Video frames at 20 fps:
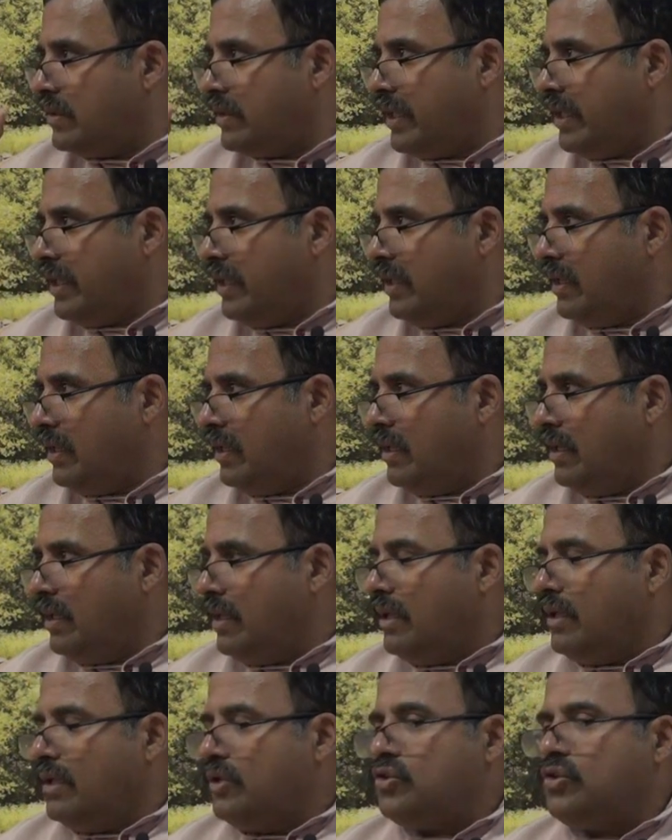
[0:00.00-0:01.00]
Right?
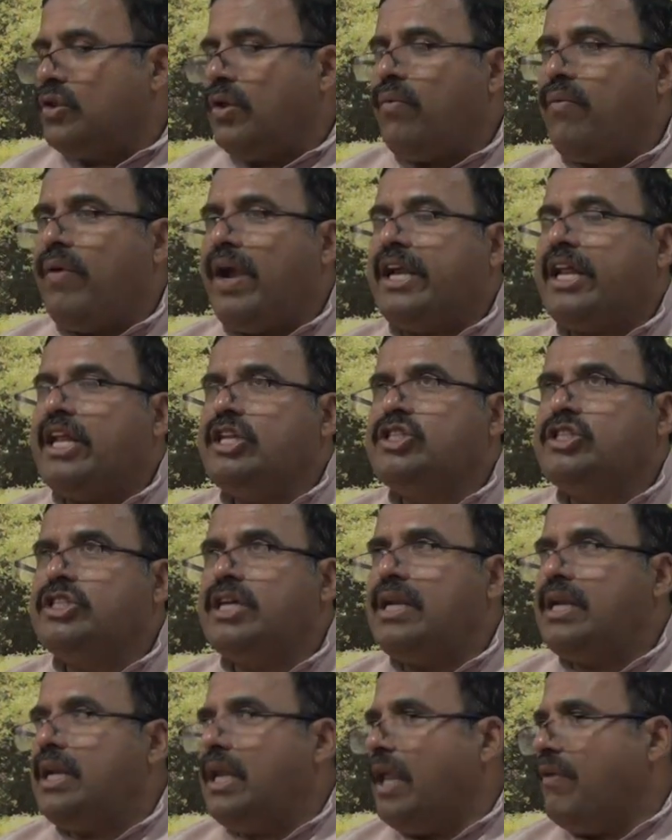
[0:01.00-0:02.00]
So now
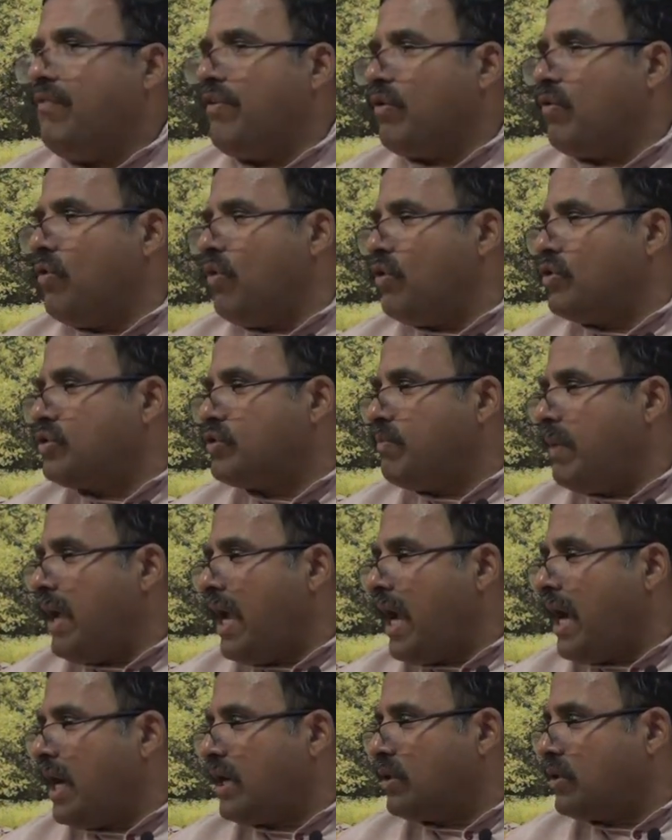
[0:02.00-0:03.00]
attention, if it goes
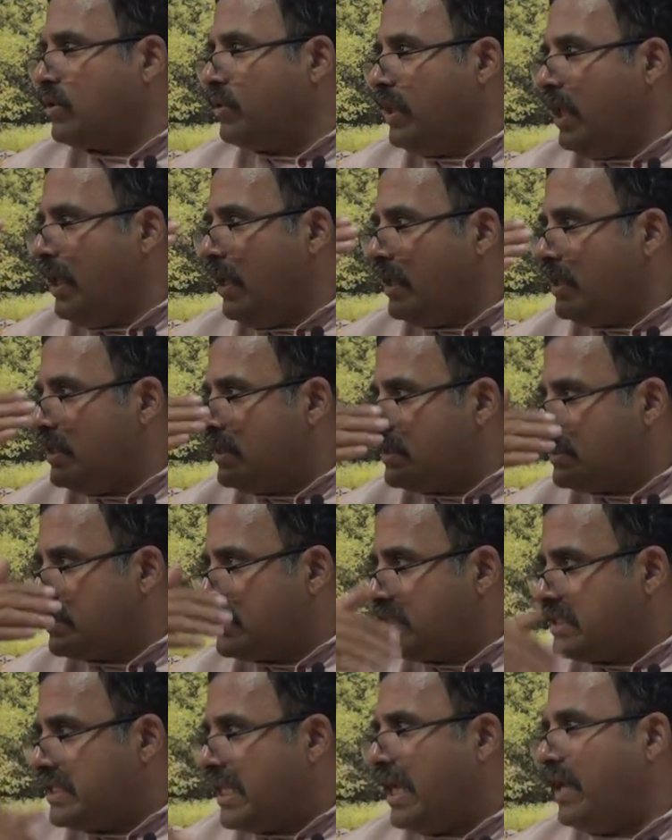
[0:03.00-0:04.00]
back to the
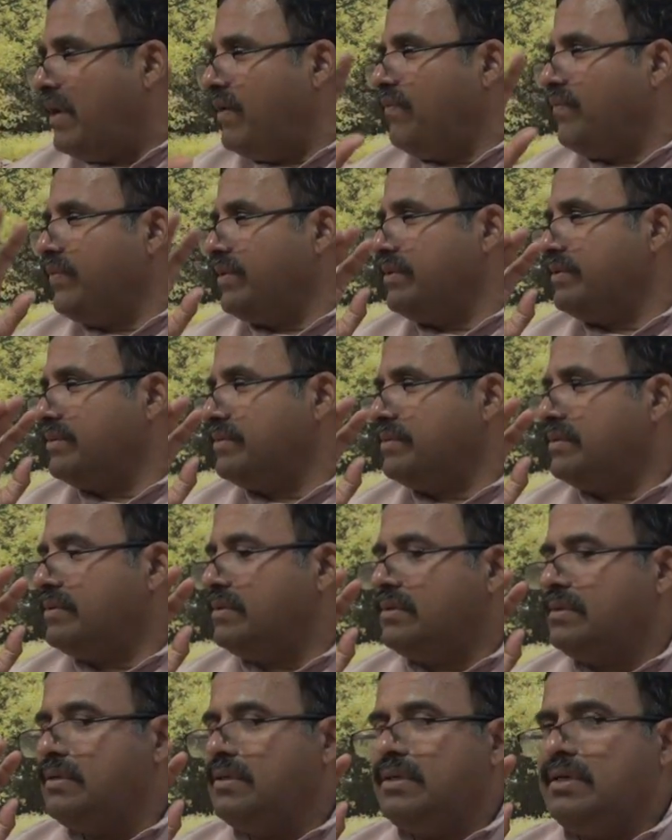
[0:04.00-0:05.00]
self,
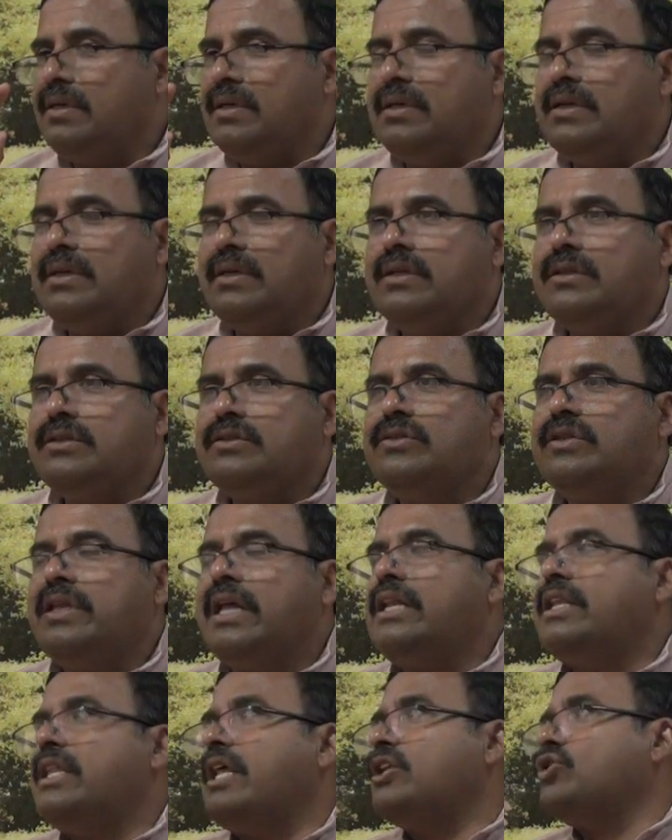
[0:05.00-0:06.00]
so
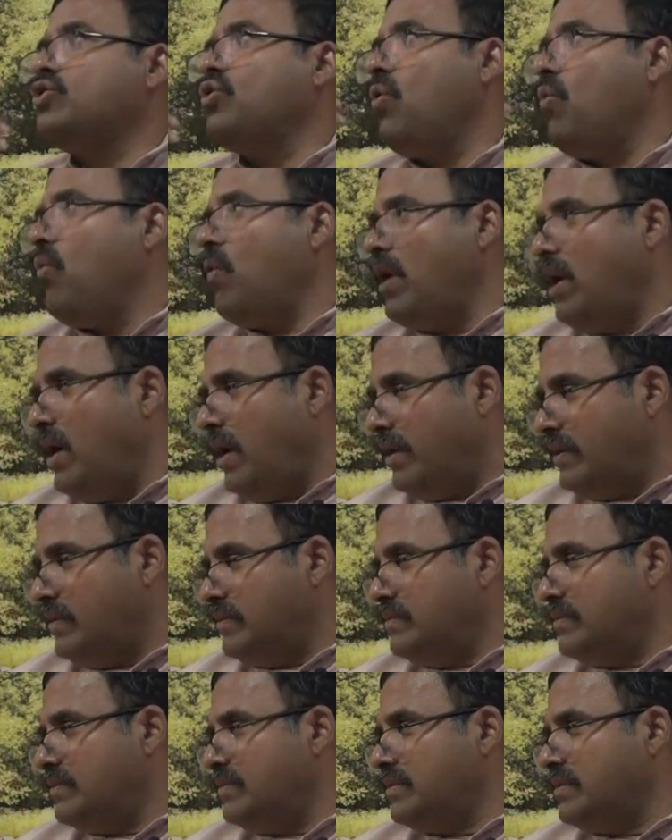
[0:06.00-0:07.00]
then there is no world.
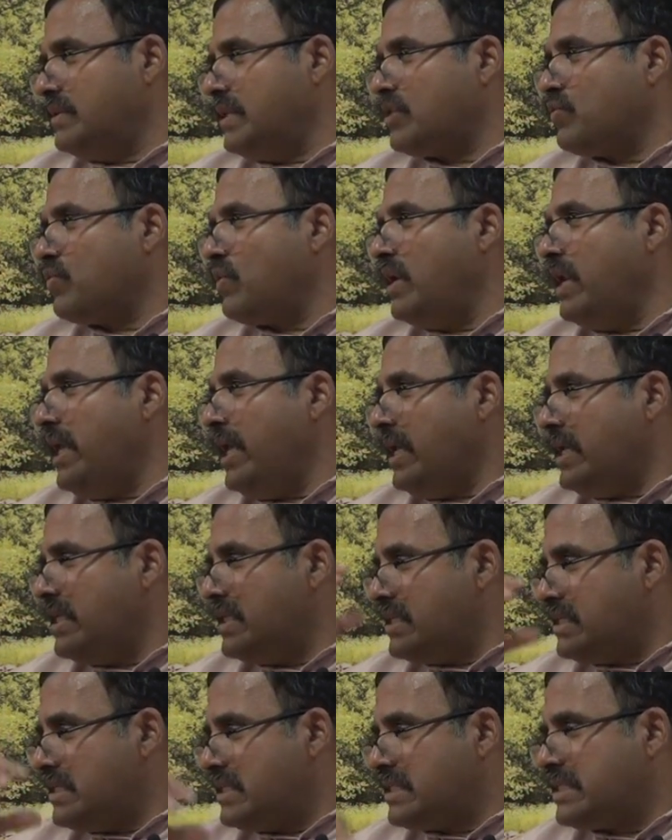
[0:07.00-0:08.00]
There's only
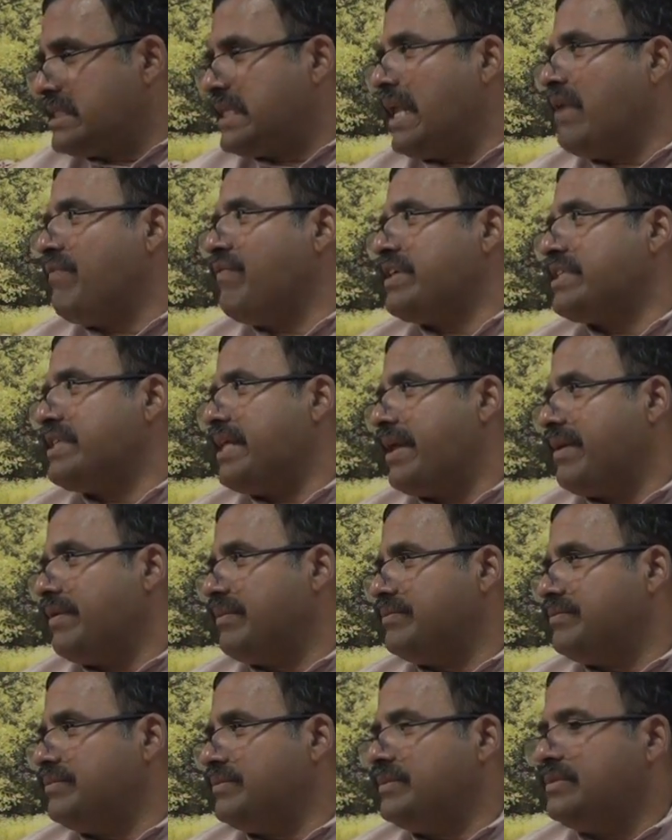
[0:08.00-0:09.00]
self is there
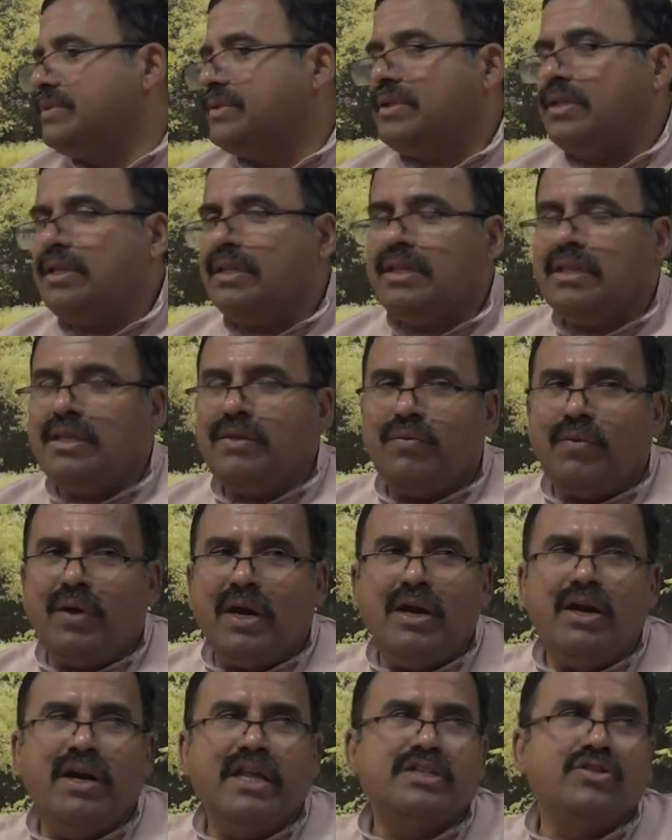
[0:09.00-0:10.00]
the
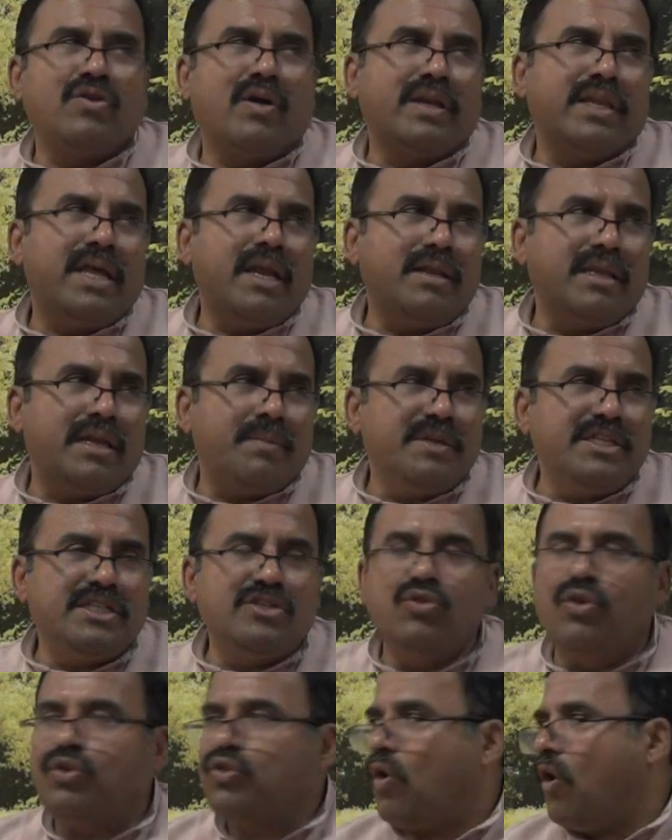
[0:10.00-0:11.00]
world is not there, There is
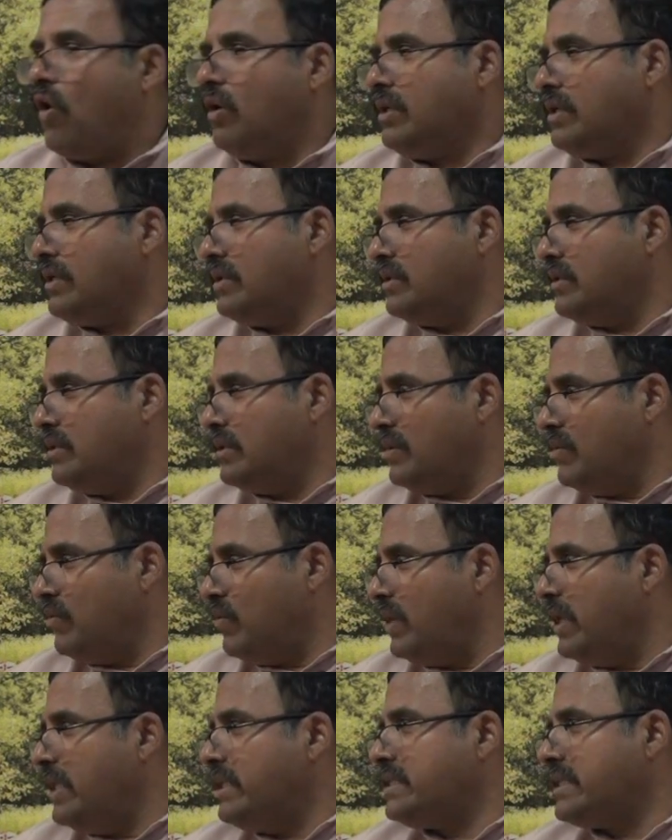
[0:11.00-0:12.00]
means no thought,
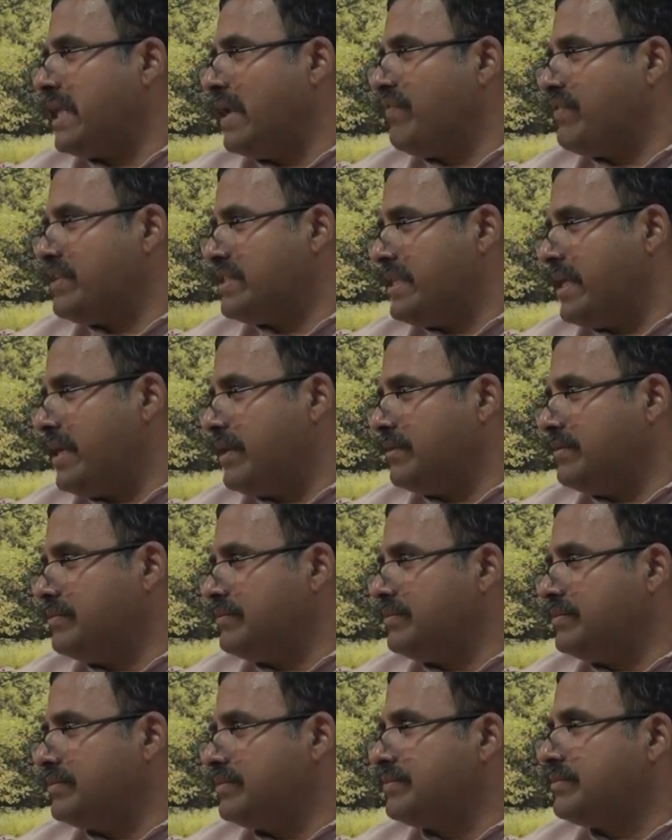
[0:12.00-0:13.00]
only self is there.
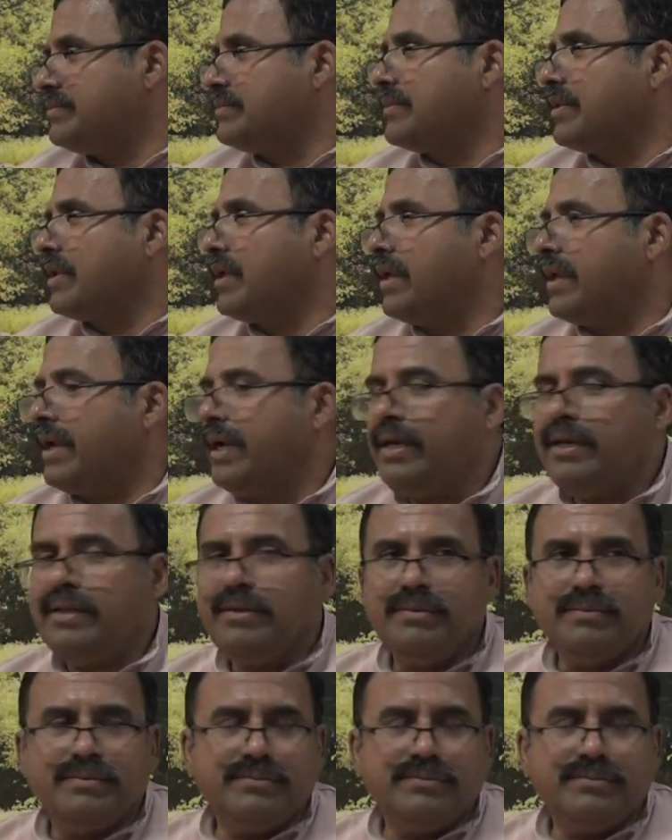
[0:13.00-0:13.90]
Right?